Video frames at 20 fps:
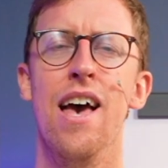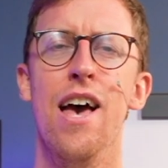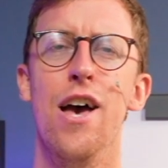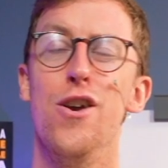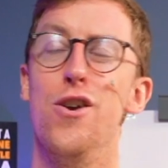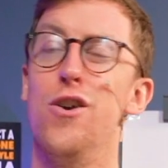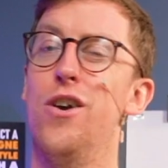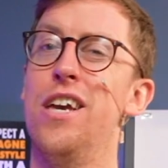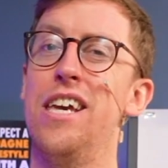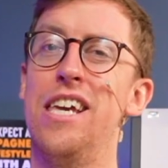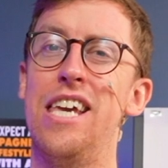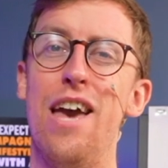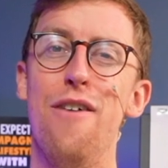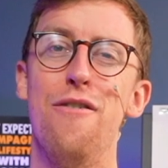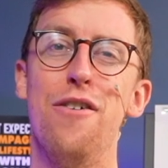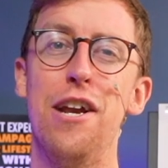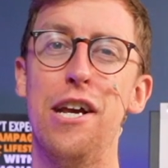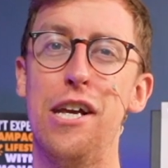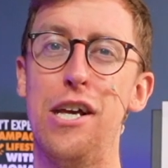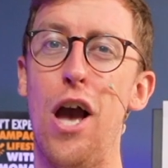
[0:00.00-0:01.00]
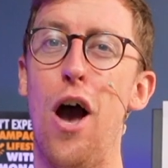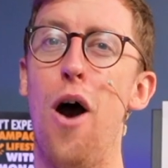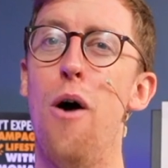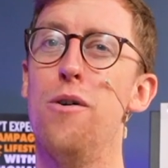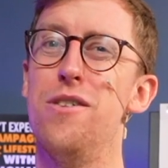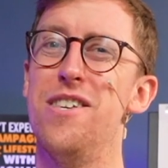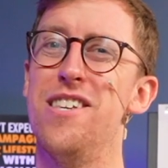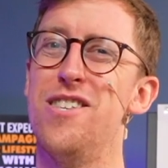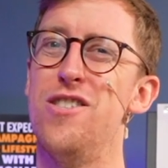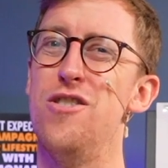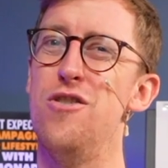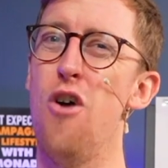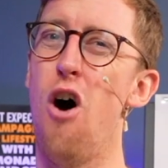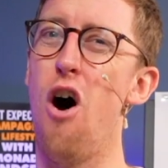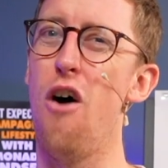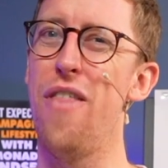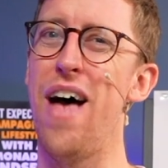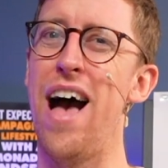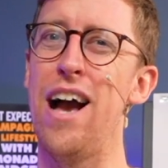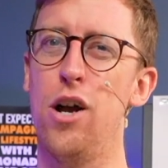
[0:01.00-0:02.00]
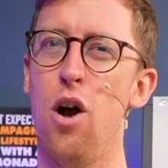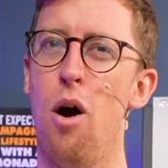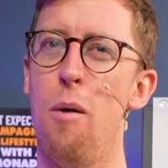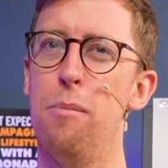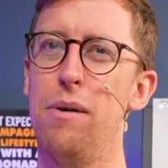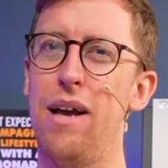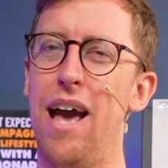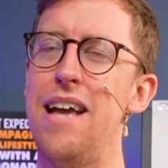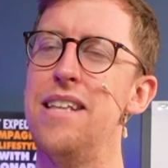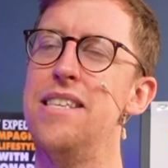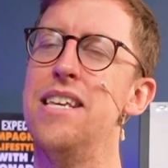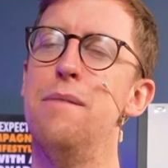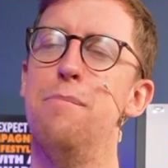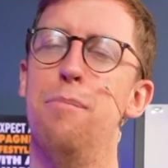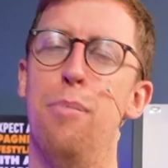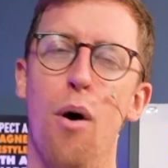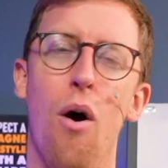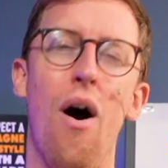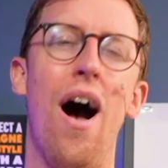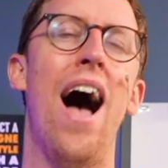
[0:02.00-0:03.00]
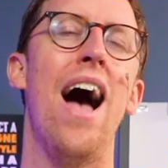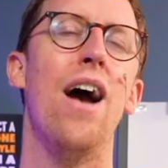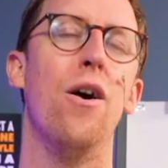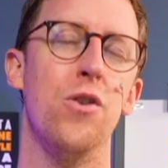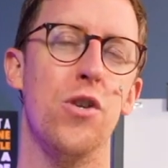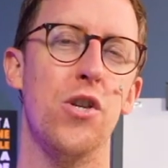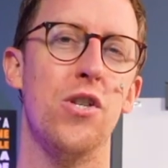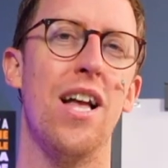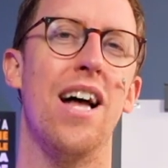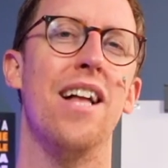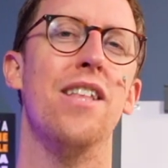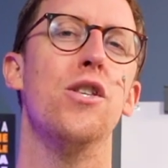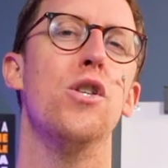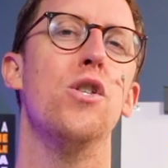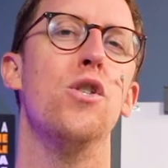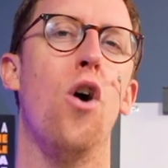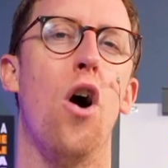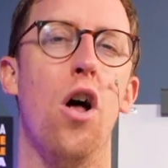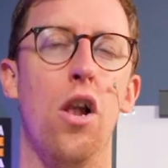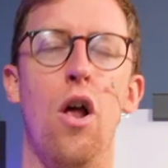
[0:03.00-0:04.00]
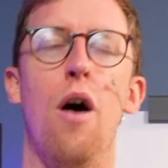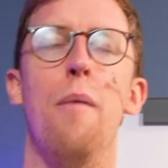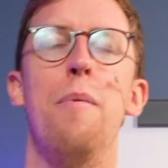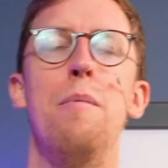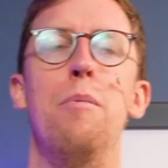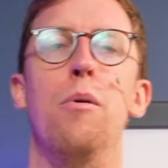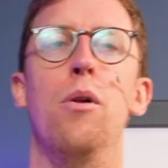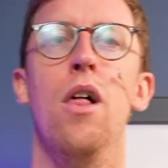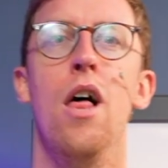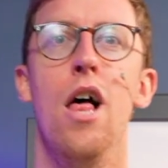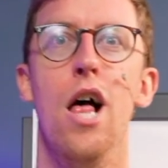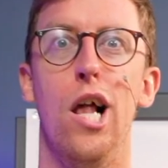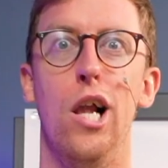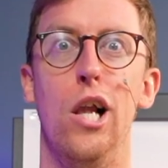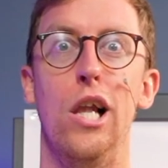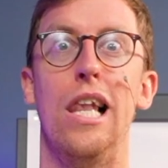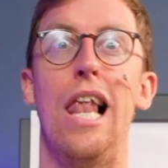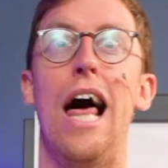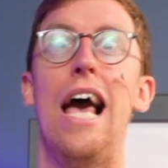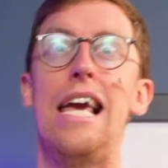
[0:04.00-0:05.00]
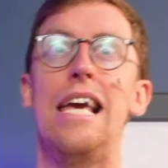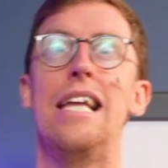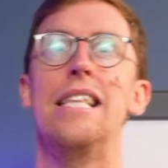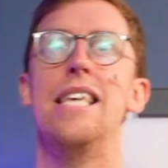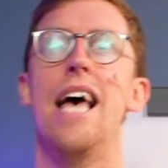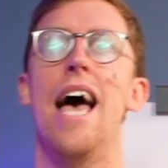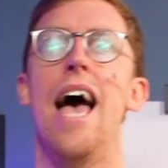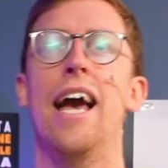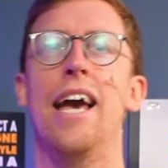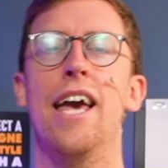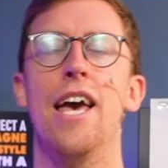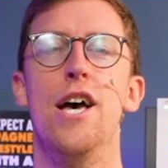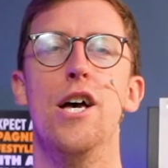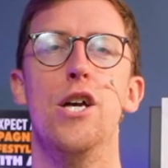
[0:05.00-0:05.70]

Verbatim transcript: you can give it a go because it's not that complicated, but I understand not a lot of people like tech.